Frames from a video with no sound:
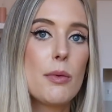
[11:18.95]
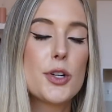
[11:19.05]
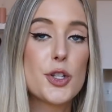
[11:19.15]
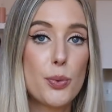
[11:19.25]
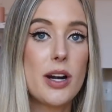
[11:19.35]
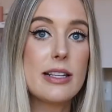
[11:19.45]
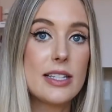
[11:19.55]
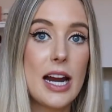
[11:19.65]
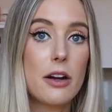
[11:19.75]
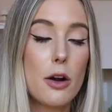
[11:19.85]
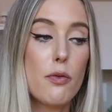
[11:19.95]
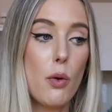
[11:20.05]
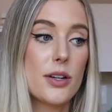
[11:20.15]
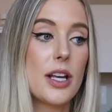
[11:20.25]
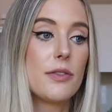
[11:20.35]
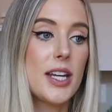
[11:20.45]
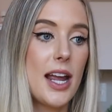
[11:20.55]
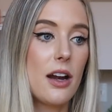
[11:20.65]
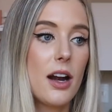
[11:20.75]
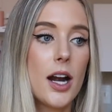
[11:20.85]
which is pretty standard for
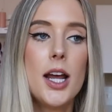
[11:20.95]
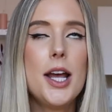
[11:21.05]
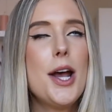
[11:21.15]
self-tanner.